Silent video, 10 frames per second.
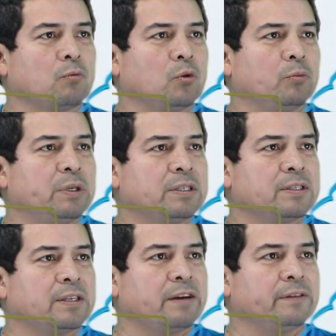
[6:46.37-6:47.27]
one will be
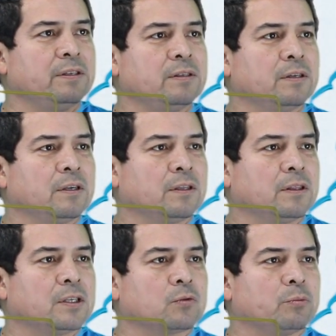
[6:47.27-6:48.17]
7.
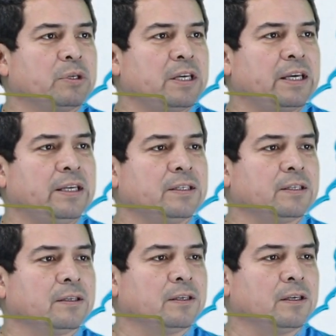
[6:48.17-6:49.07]
This will be
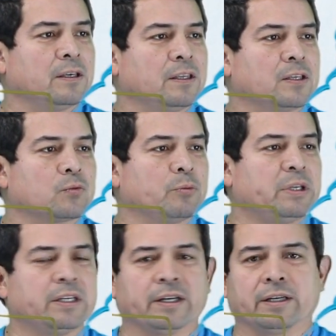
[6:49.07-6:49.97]
8. This will
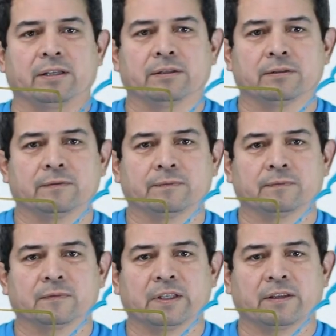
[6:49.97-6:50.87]
be 9.
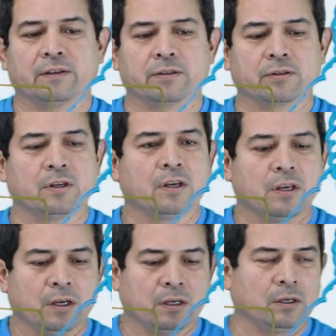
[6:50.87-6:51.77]
Like this.
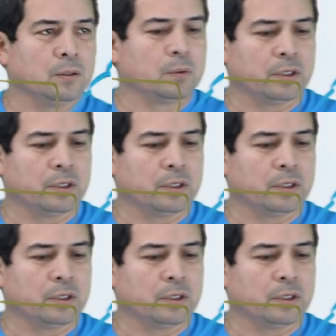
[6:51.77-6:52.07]
In other